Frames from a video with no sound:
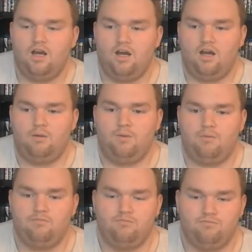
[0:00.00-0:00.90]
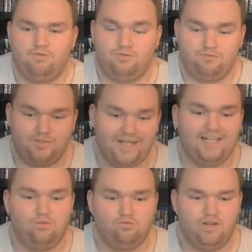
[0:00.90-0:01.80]
I'm
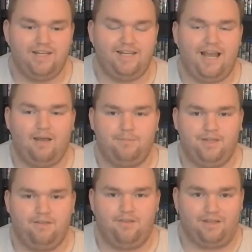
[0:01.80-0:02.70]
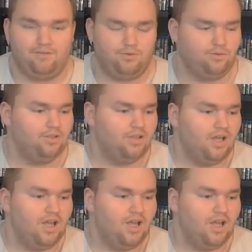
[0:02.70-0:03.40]
really happy and thankful.